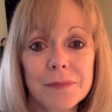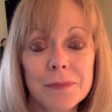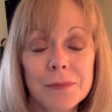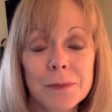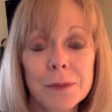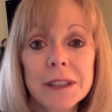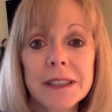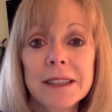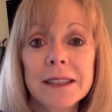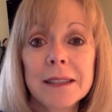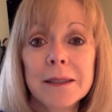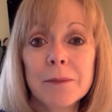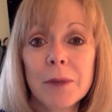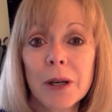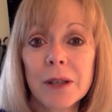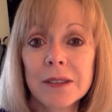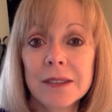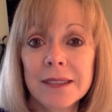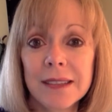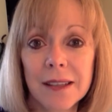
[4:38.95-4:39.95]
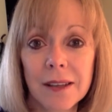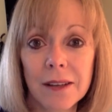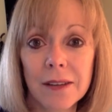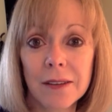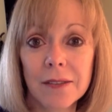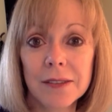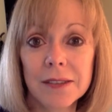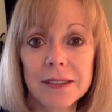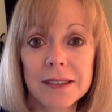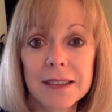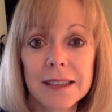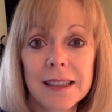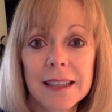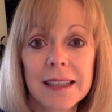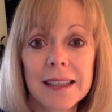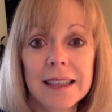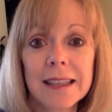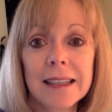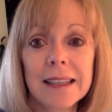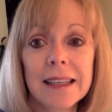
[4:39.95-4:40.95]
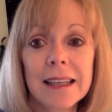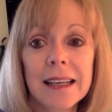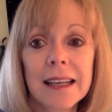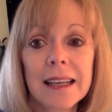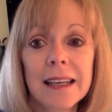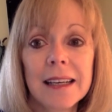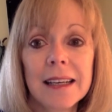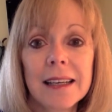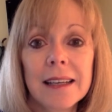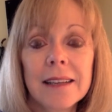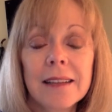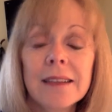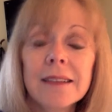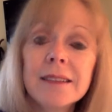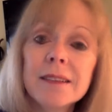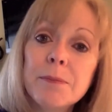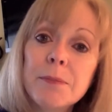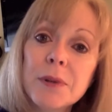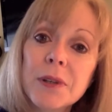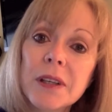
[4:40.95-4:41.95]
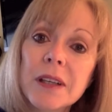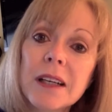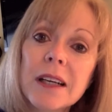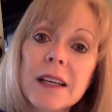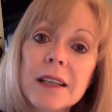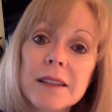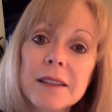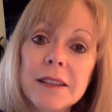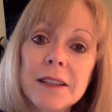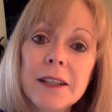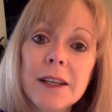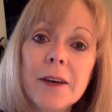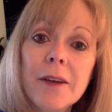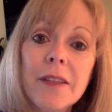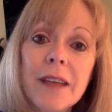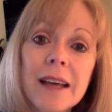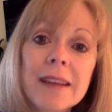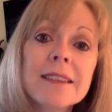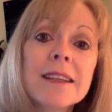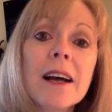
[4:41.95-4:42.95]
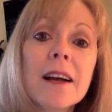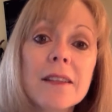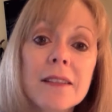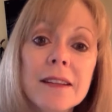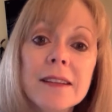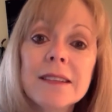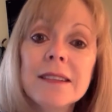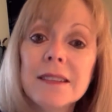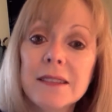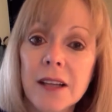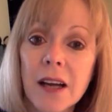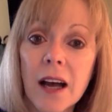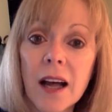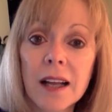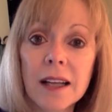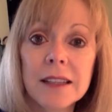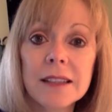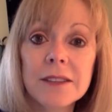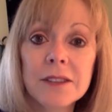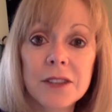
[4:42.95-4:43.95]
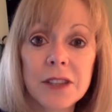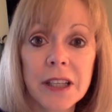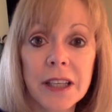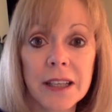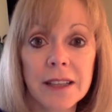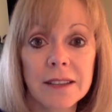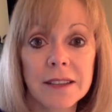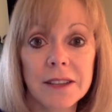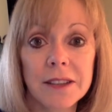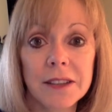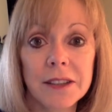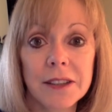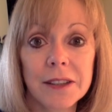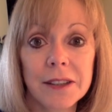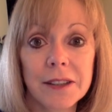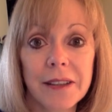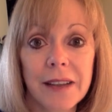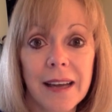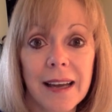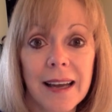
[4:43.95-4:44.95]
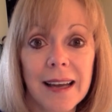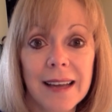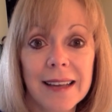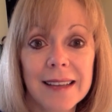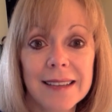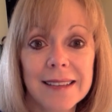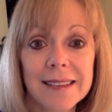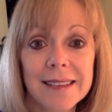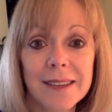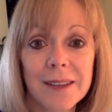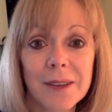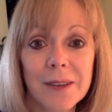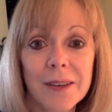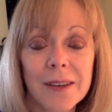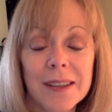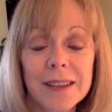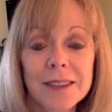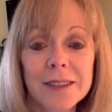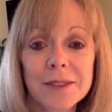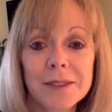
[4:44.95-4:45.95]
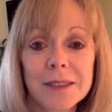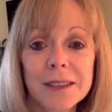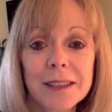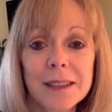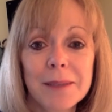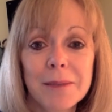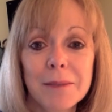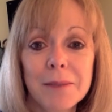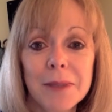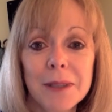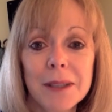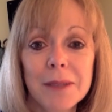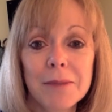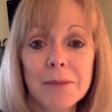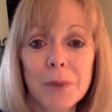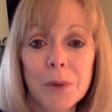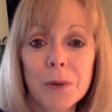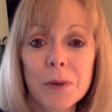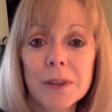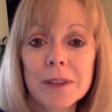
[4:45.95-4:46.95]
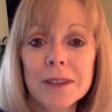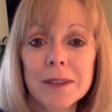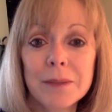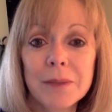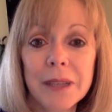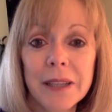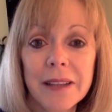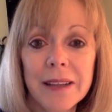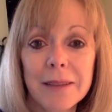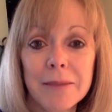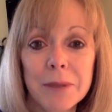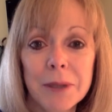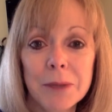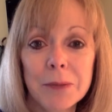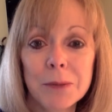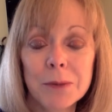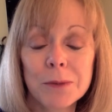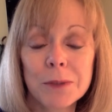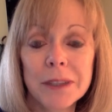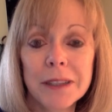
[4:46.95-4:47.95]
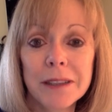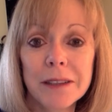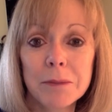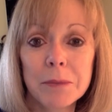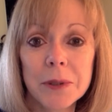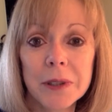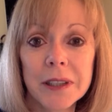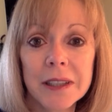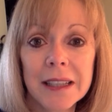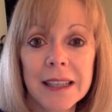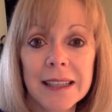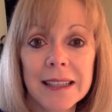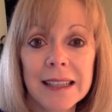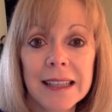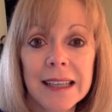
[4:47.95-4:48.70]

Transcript: redeem ourselves. And in this book, this is Holly's chance to do that. So it's really important to me that people read the book